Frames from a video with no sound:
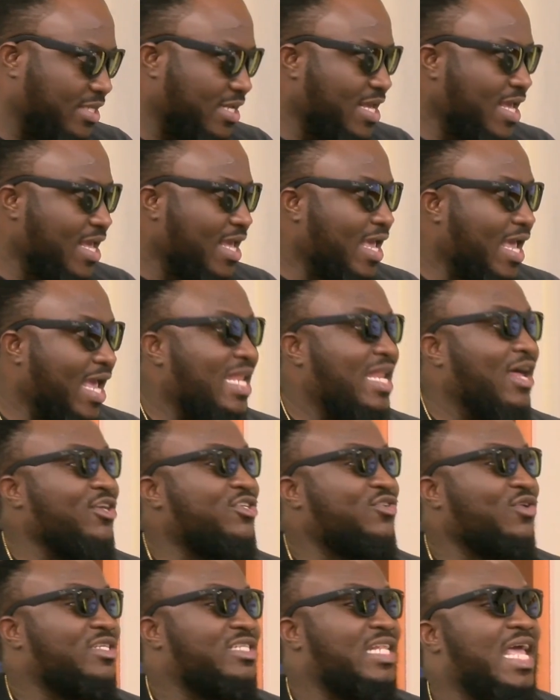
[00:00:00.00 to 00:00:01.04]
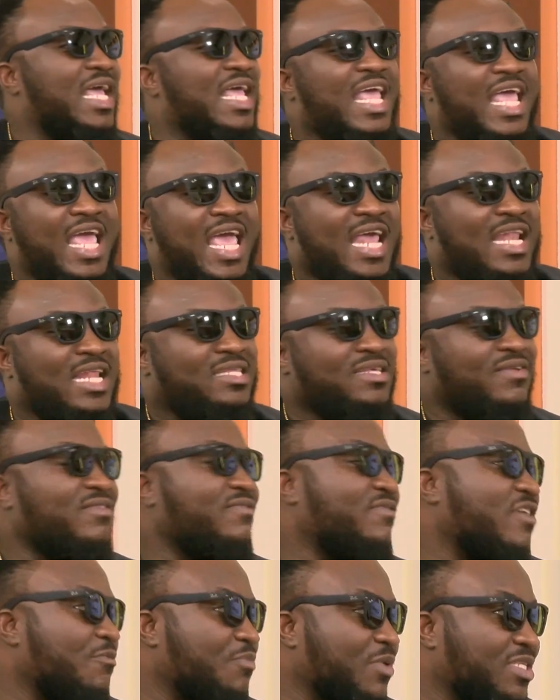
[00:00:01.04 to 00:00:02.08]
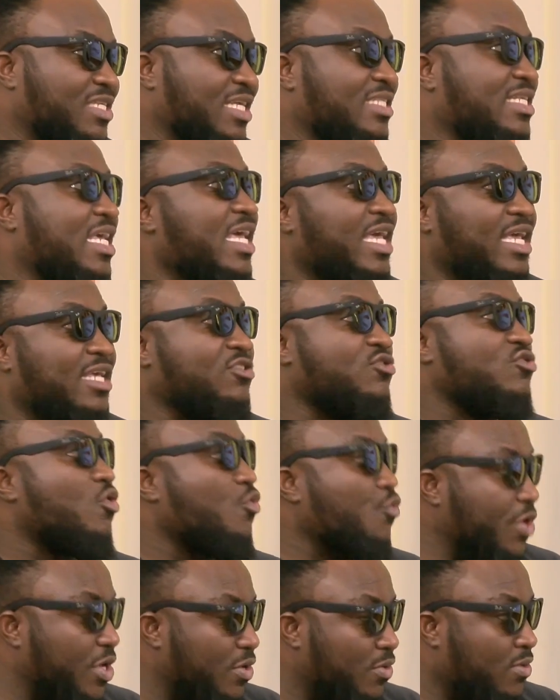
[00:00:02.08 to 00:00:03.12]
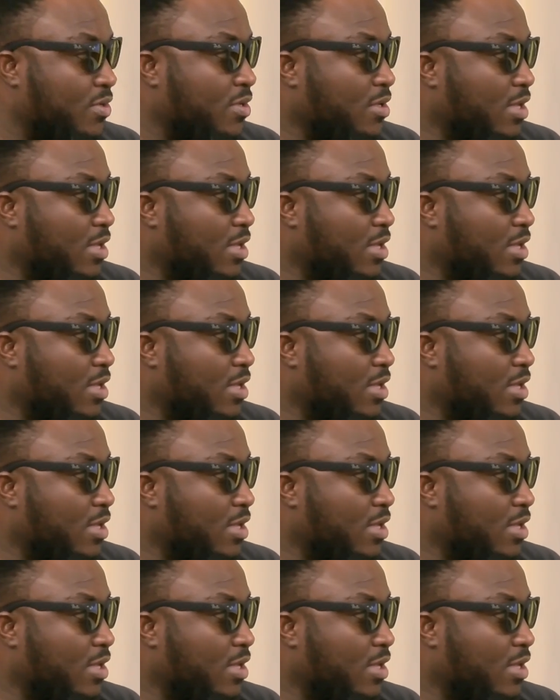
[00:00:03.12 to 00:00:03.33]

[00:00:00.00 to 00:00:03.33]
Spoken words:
Oh. And now she was like, and the 75% is not real.